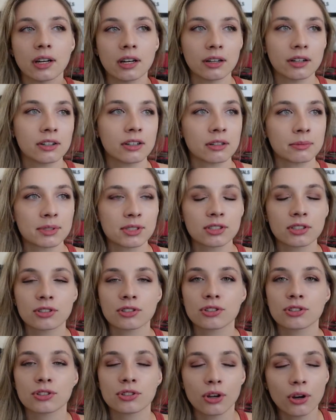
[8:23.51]
Ana de Armas did
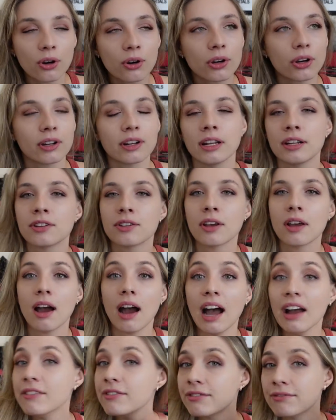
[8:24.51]
so good, and
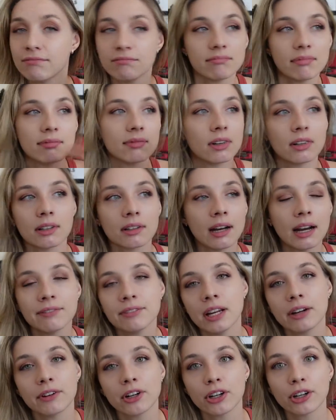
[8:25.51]
I've
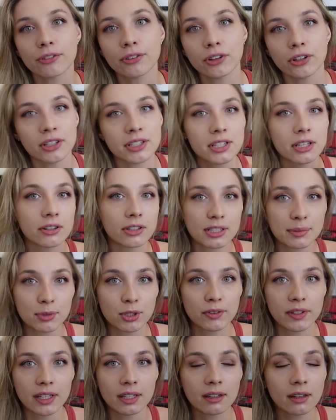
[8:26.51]
never heard of her until this
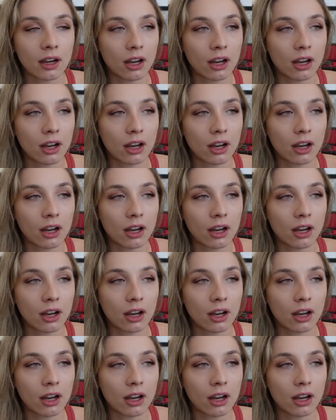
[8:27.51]
movie.